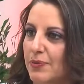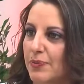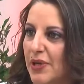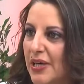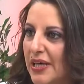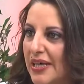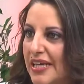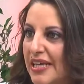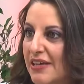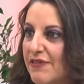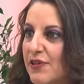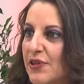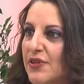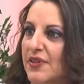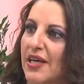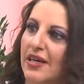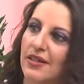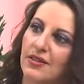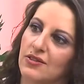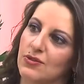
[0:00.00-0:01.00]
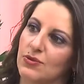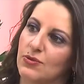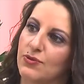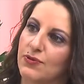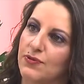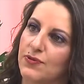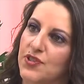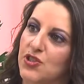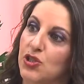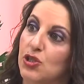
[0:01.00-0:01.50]
leaving that sort of
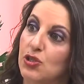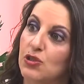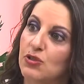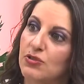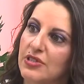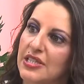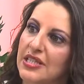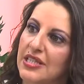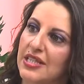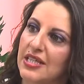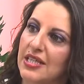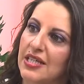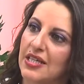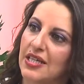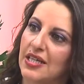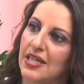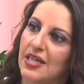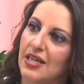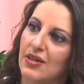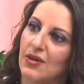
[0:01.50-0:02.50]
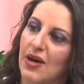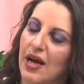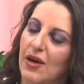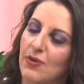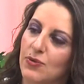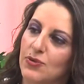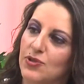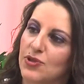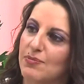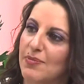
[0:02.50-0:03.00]
security, how
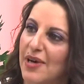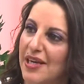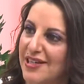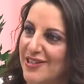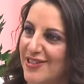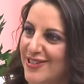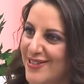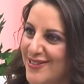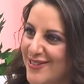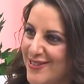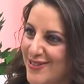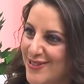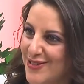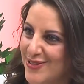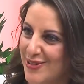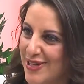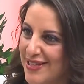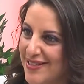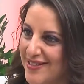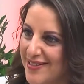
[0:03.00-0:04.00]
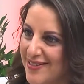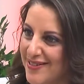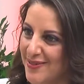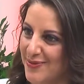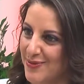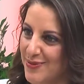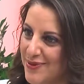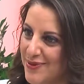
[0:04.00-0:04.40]
would you manage the stress that comes with it?